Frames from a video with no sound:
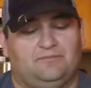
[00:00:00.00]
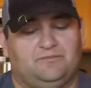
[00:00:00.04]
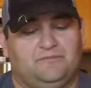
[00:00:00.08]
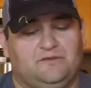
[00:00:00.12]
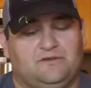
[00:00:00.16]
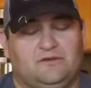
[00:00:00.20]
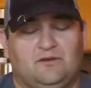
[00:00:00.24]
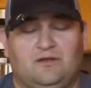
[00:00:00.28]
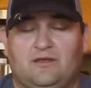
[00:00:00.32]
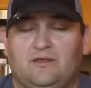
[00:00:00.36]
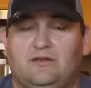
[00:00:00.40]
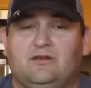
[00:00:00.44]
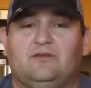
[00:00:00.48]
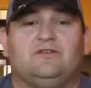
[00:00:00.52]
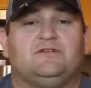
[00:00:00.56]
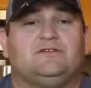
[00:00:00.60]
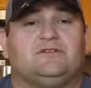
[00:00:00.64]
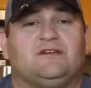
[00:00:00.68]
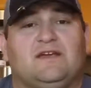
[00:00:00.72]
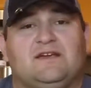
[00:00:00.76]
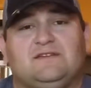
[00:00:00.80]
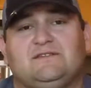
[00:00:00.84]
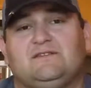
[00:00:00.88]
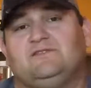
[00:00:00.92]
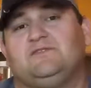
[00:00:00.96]
So I know there's
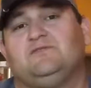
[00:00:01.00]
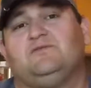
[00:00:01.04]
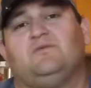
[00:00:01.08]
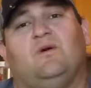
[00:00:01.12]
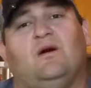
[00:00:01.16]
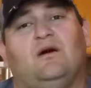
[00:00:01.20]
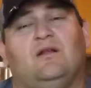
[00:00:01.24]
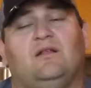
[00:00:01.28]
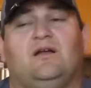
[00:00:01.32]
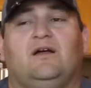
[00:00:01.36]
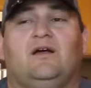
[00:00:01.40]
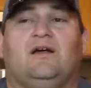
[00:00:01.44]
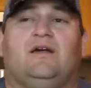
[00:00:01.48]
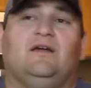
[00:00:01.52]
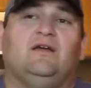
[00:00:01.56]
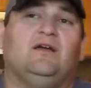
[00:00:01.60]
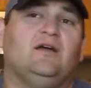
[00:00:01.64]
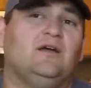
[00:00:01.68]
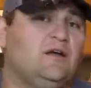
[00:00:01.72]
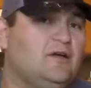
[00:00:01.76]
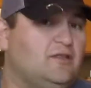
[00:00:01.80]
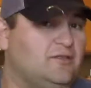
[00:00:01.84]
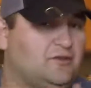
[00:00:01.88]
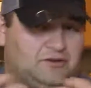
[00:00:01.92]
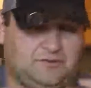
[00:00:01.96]
guys that do walleye,
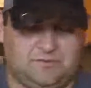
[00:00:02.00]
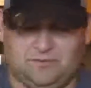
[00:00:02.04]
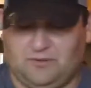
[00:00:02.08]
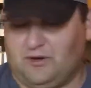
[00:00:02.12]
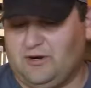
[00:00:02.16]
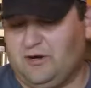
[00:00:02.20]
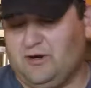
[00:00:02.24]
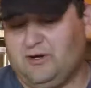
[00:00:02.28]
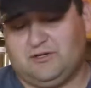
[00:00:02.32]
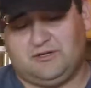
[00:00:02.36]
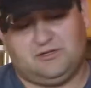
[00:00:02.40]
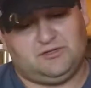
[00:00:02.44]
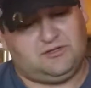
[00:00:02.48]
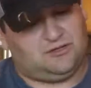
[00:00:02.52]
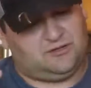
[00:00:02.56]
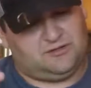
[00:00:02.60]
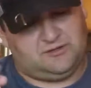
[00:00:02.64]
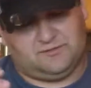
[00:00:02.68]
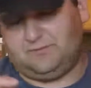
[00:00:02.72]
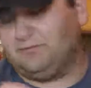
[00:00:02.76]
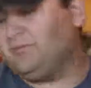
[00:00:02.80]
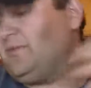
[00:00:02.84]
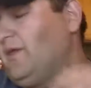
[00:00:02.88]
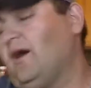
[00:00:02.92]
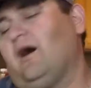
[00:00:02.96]
there's perch,
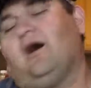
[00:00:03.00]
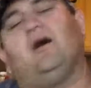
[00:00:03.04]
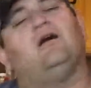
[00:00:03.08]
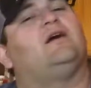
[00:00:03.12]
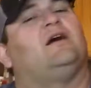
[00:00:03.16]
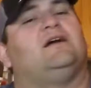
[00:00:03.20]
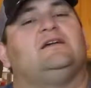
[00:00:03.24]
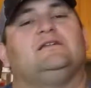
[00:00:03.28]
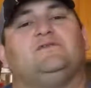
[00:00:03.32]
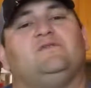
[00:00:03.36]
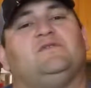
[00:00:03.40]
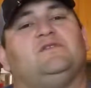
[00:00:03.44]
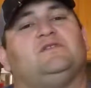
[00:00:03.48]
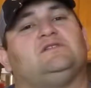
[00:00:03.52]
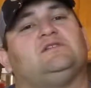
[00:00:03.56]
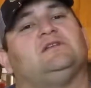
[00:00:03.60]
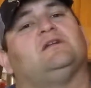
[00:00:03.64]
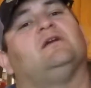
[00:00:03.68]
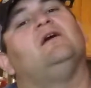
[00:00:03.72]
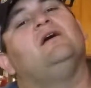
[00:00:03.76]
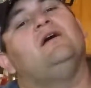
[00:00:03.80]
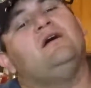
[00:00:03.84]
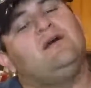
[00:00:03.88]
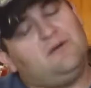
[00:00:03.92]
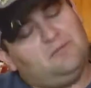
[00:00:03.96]
there's all kinds of
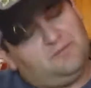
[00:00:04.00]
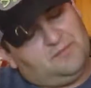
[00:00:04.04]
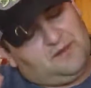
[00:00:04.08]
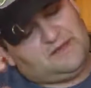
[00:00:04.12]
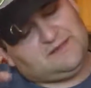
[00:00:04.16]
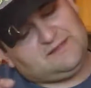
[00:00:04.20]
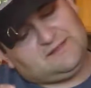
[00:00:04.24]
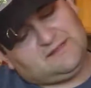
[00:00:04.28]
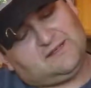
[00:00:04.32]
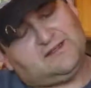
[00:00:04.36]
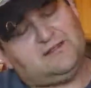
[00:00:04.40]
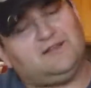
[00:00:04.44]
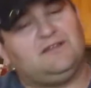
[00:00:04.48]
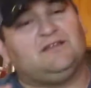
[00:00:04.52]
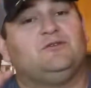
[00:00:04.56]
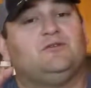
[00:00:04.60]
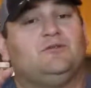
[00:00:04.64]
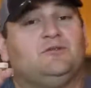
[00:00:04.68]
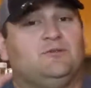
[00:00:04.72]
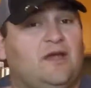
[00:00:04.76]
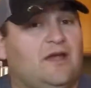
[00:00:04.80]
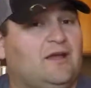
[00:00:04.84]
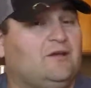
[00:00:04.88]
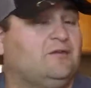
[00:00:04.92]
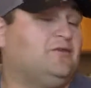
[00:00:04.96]
fishing. Basically,
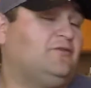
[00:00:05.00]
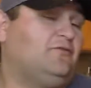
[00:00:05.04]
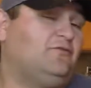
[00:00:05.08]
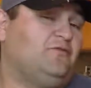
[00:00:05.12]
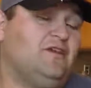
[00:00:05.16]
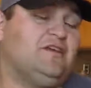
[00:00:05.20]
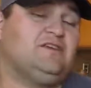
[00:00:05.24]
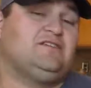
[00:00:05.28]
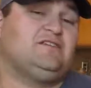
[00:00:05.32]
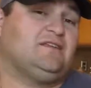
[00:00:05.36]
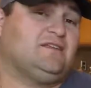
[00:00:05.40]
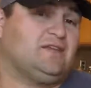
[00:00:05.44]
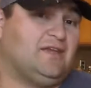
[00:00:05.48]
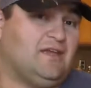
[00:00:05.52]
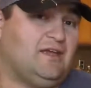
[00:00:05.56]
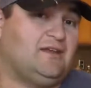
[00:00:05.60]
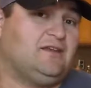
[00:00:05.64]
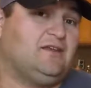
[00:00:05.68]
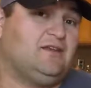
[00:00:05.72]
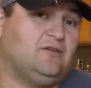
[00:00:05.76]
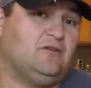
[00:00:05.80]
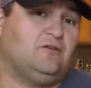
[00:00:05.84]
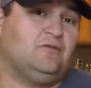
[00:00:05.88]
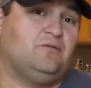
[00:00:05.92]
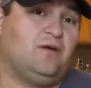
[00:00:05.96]
the fish at the
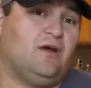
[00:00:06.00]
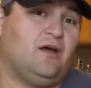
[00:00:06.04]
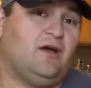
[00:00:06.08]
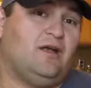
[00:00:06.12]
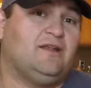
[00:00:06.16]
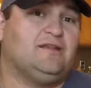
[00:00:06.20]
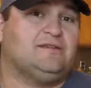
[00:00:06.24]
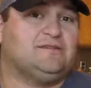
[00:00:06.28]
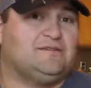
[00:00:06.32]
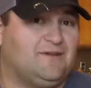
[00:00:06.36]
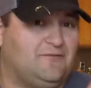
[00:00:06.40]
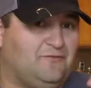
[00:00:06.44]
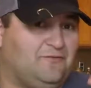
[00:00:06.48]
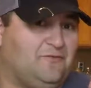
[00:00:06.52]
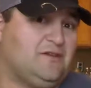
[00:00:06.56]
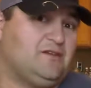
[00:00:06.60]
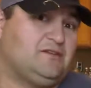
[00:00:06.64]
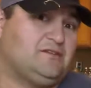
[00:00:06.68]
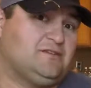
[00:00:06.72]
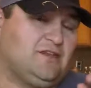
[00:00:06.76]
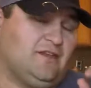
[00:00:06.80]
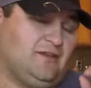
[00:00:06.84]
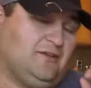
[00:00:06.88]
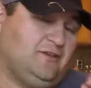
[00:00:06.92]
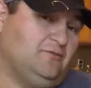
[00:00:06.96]
end of your rod is the
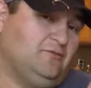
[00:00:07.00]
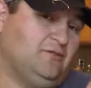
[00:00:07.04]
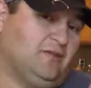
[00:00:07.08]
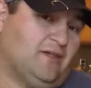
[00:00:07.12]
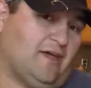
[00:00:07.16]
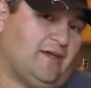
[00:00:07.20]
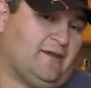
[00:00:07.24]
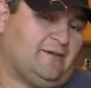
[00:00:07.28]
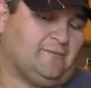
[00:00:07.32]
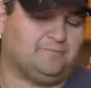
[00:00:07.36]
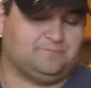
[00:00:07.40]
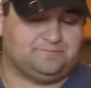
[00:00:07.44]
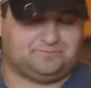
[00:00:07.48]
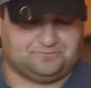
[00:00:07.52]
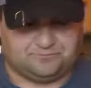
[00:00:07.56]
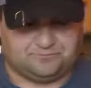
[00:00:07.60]
fish that you like.